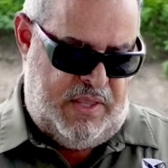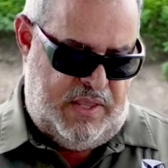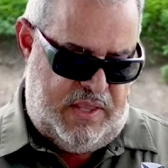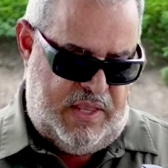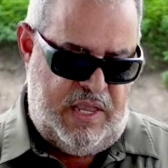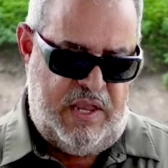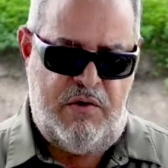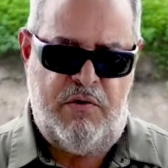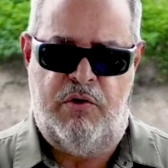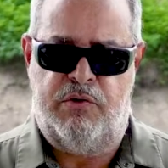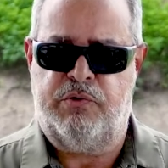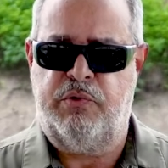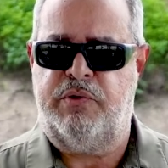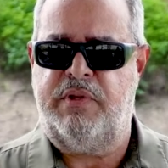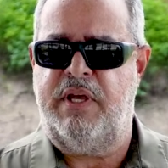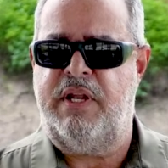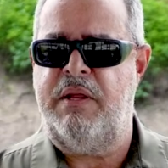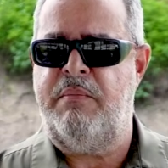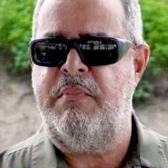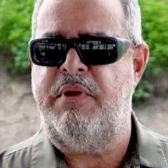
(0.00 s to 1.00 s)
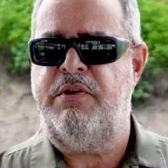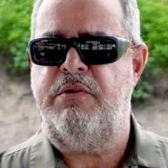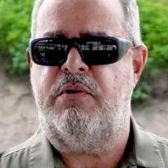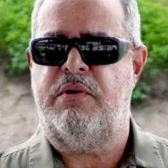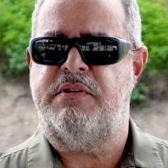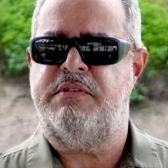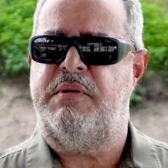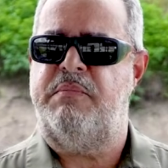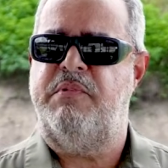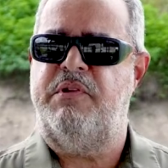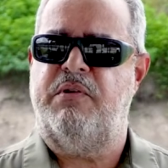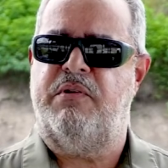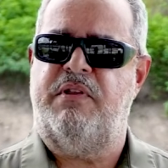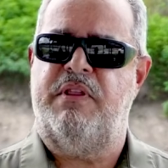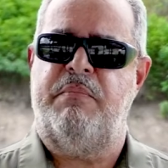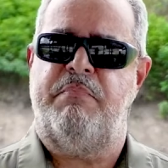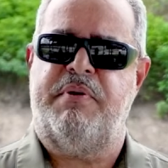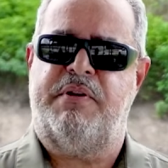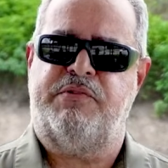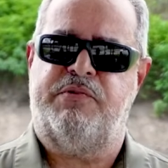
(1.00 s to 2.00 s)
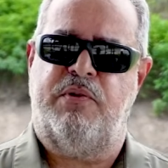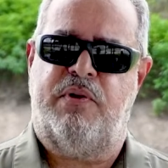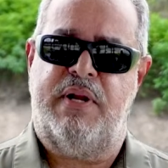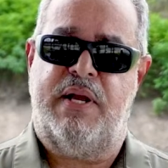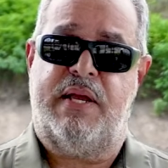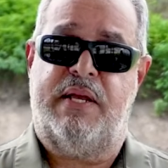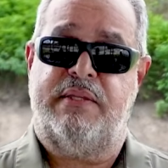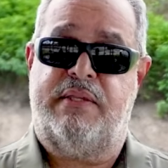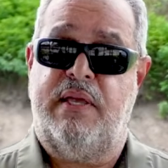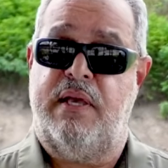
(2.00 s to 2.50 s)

And since you have millions and millions